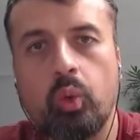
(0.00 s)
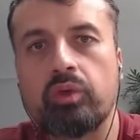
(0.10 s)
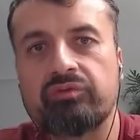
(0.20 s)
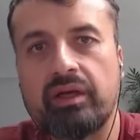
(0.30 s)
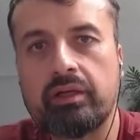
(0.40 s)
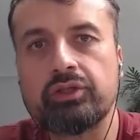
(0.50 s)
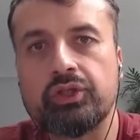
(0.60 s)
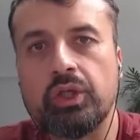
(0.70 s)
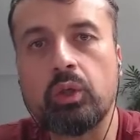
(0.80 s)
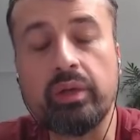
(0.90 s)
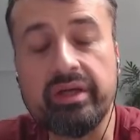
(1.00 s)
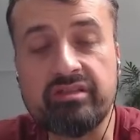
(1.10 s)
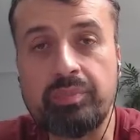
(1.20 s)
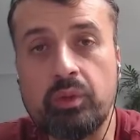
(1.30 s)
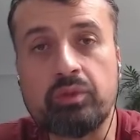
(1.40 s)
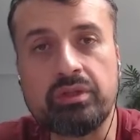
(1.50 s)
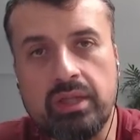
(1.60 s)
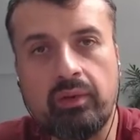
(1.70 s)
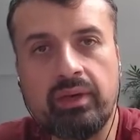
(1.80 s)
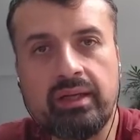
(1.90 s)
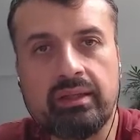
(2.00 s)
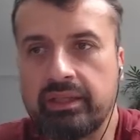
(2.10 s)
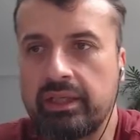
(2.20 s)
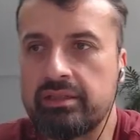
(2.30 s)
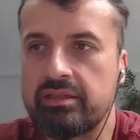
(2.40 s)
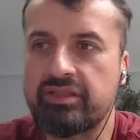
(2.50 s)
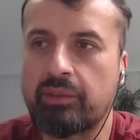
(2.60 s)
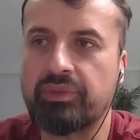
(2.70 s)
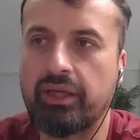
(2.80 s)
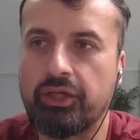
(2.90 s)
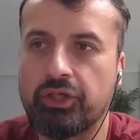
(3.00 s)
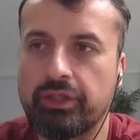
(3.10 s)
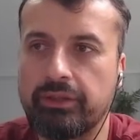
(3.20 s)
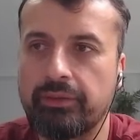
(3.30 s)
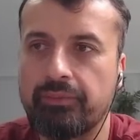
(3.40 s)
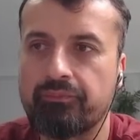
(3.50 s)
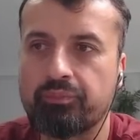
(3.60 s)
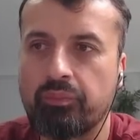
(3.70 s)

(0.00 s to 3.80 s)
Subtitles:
All of that control is built directly into this application.